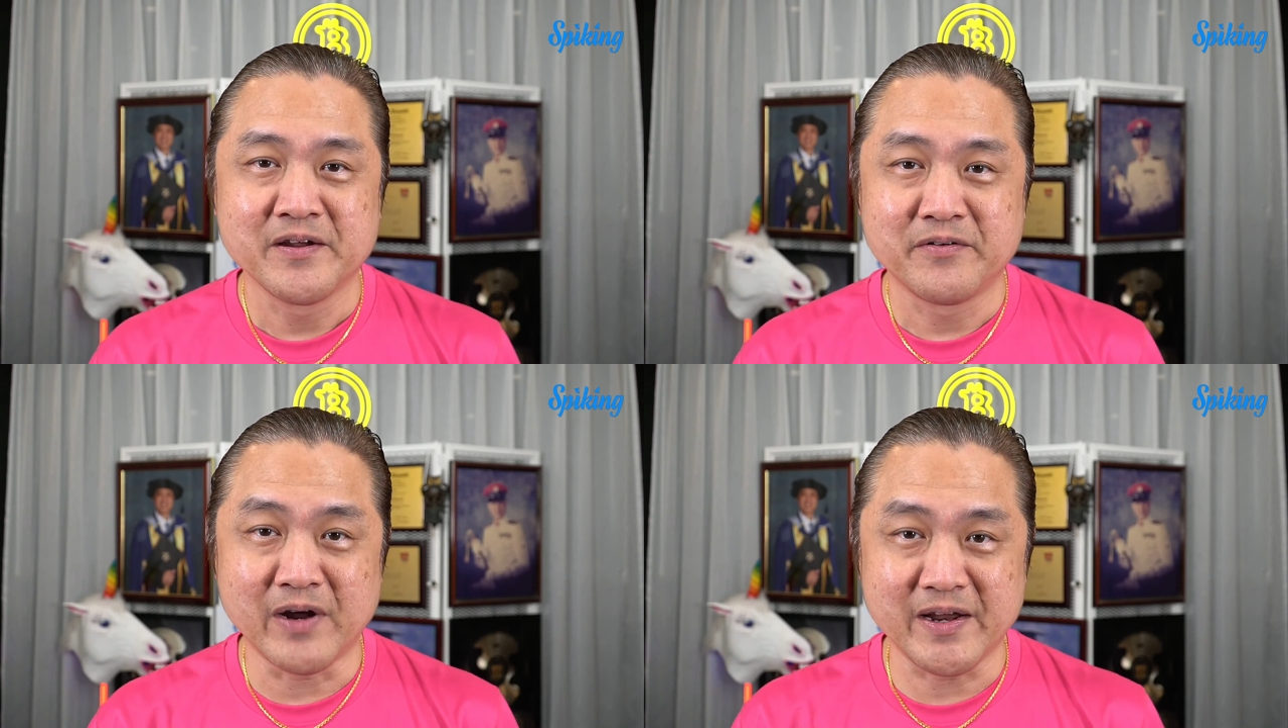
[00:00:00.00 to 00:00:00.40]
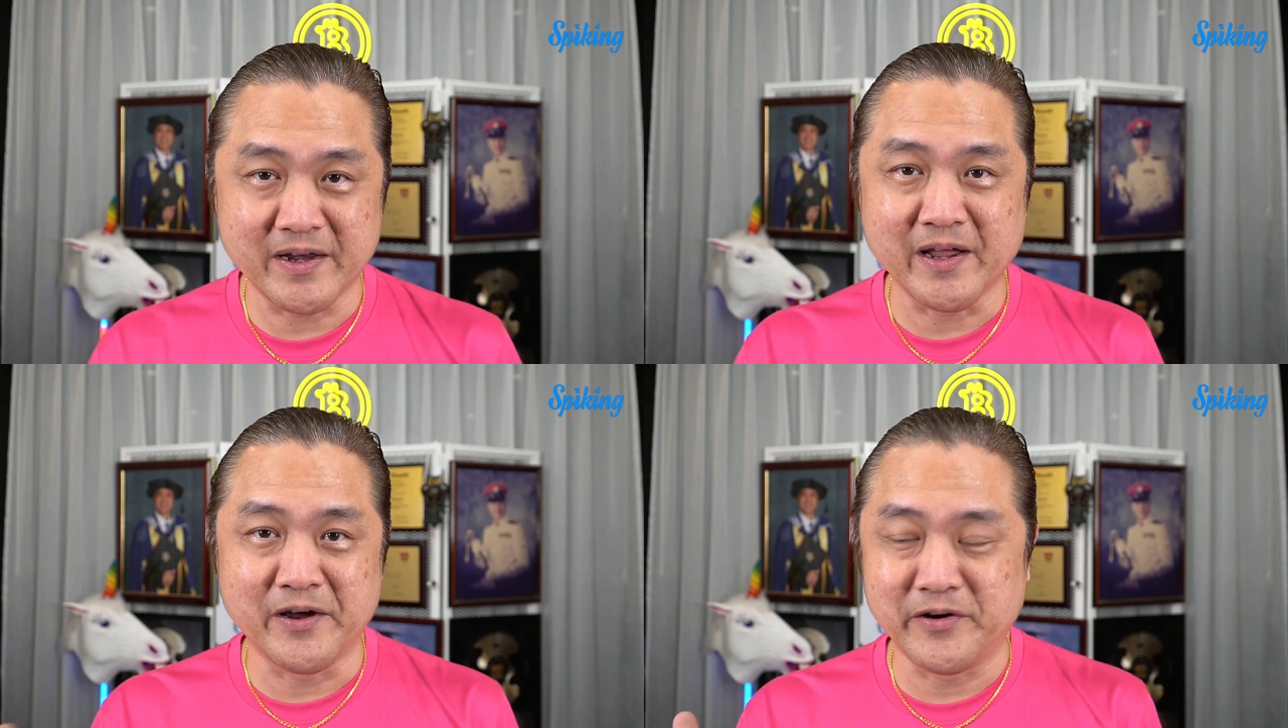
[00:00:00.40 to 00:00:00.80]
Right
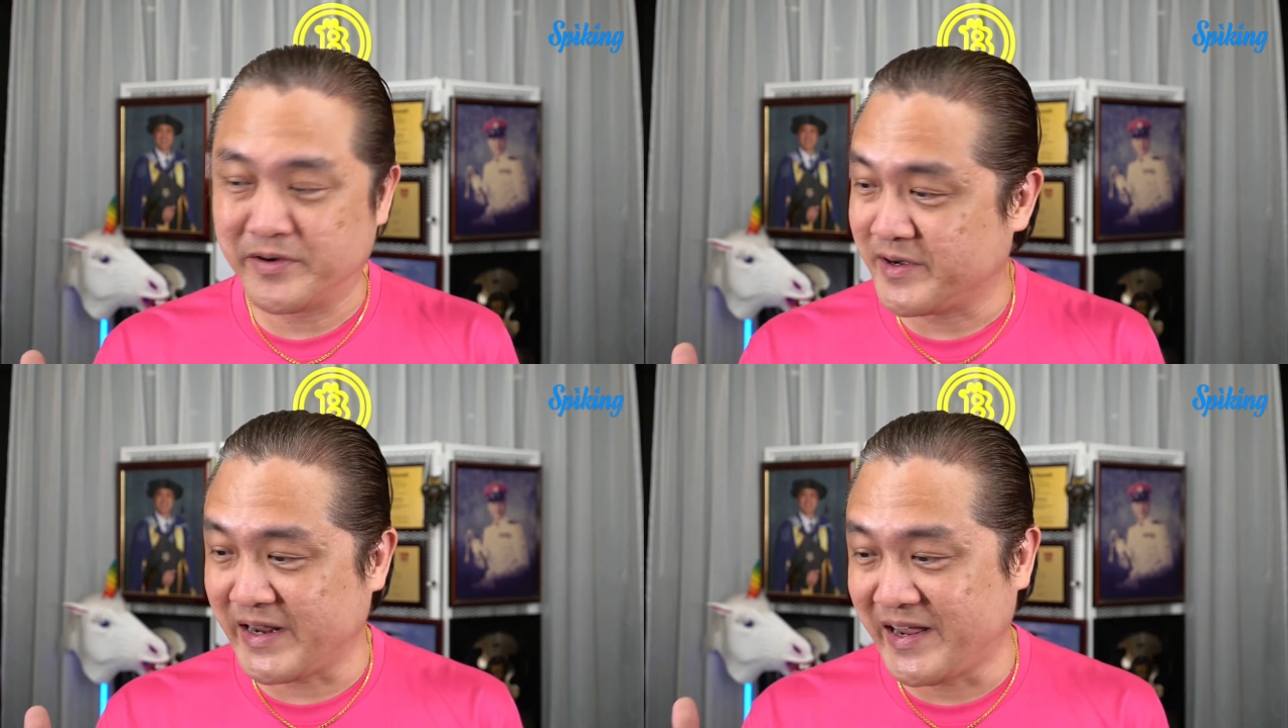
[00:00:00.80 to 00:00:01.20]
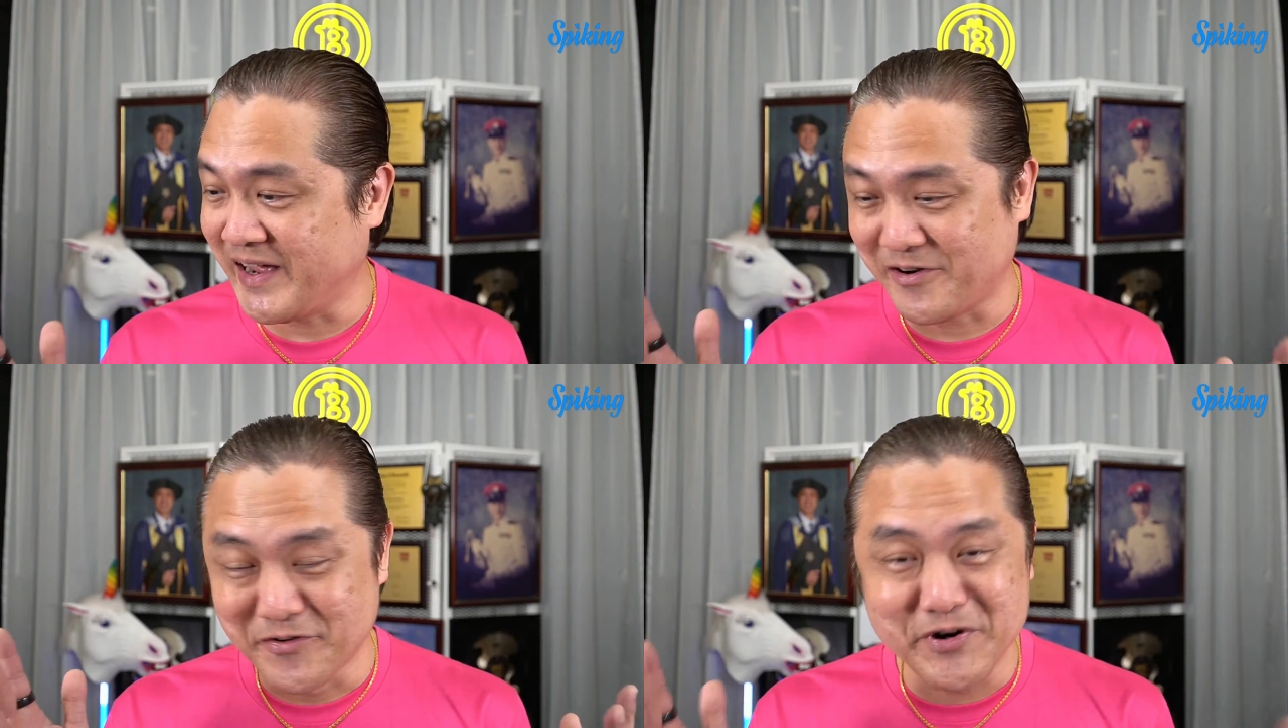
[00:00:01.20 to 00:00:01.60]
now, they
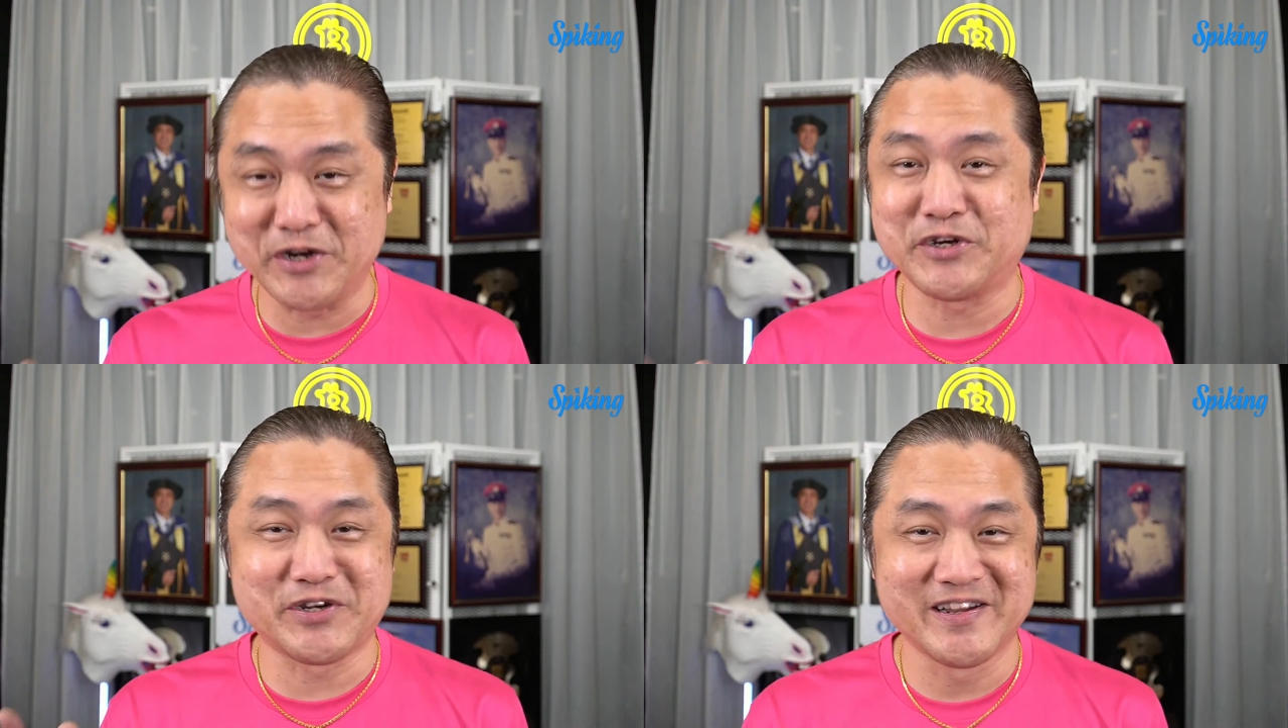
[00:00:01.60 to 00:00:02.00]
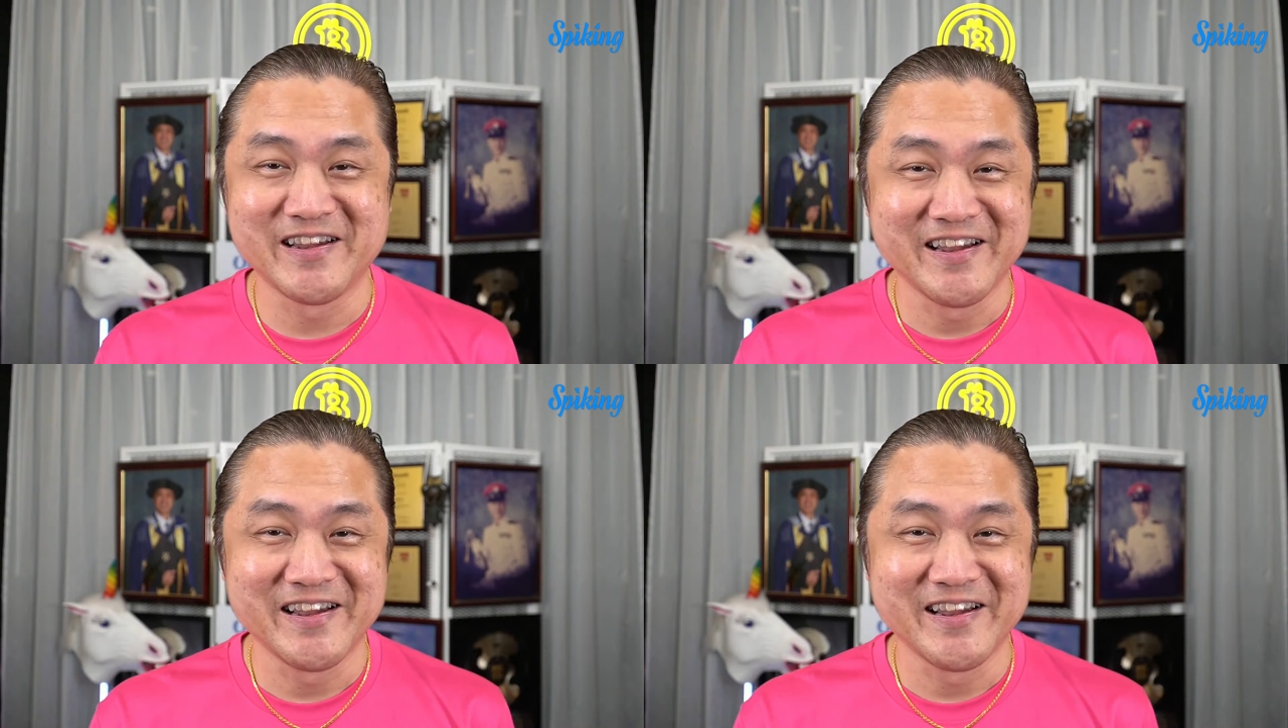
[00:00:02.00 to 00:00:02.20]
are rich